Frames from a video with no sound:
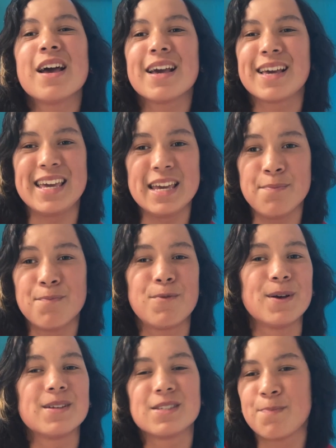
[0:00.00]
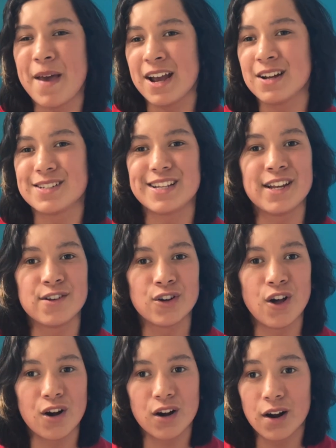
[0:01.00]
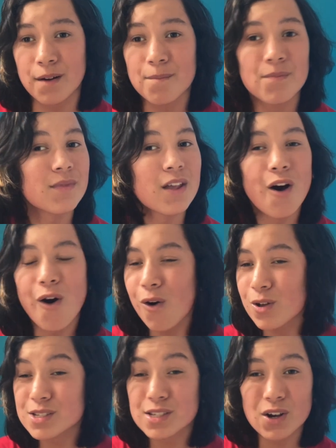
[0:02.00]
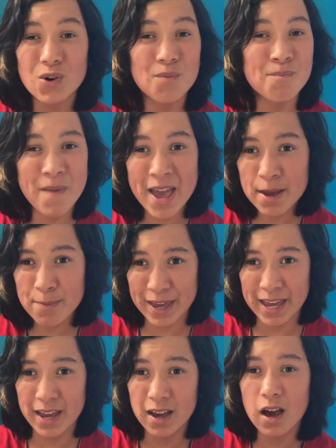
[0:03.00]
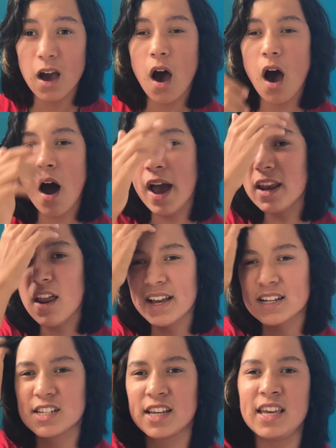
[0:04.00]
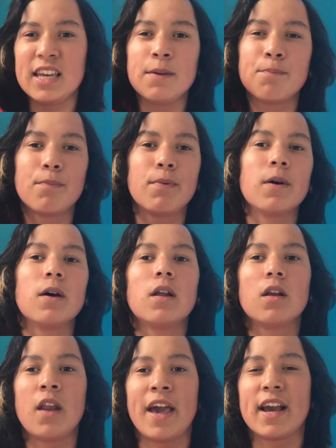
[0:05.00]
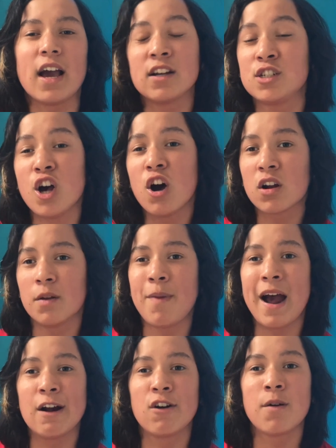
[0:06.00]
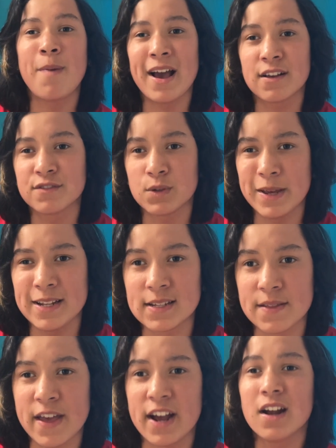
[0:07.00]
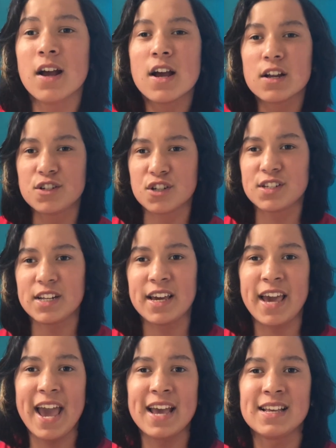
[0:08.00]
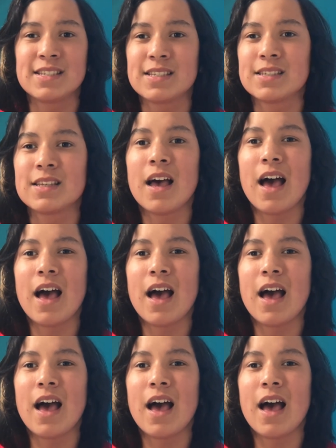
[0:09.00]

Keep spares in your locker. Also, maybe I like to keep like a chocolate bar or a bag of sweets in there, just in case